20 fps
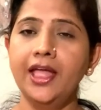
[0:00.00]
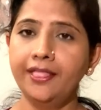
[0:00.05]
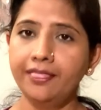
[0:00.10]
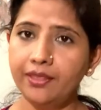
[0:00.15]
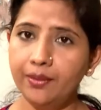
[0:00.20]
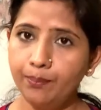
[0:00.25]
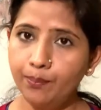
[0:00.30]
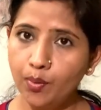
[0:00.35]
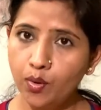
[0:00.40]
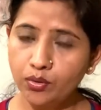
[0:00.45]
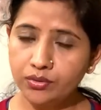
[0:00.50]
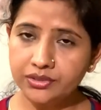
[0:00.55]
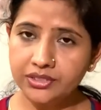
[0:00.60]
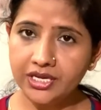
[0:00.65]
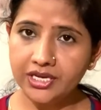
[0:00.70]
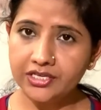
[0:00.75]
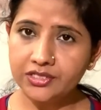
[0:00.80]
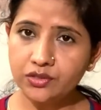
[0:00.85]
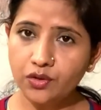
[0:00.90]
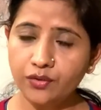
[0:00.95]
the
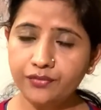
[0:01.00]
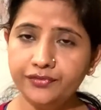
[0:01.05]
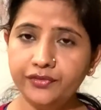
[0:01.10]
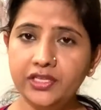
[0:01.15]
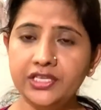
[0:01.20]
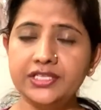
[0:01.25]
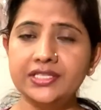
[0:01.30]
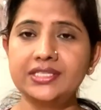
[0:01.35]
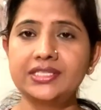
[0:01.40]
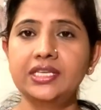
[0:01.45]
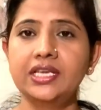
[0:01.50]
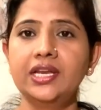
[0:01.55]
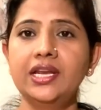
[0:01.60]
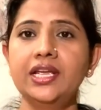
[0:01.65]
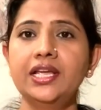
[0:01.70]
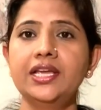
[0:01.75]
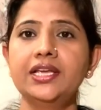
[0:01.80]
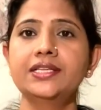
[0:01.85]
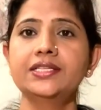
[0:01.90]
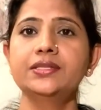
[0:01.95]
poses of this
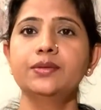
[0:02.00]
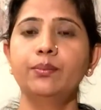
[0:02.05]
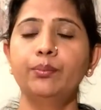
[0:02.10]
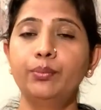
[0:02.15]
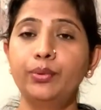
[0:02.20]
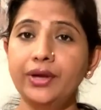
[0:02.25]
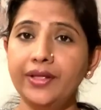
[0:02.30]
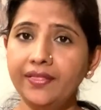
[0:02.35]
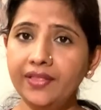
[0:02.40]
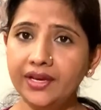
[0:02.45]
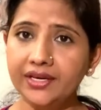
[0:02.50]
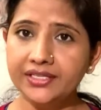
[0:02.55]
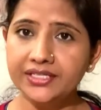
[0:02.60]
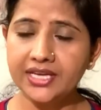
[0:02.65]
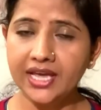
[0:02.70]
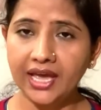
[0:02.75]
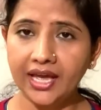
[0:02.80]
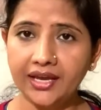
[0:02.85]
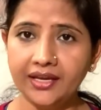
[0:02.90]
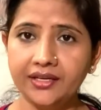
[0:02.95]
series, breathing
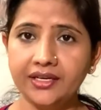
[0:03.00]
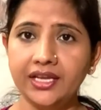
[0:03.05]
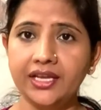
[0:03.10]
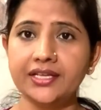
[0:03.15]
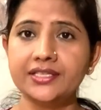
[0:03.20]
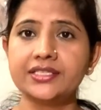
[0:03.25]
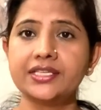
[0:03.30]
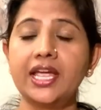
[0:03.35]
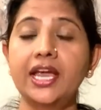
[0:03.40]
techniques,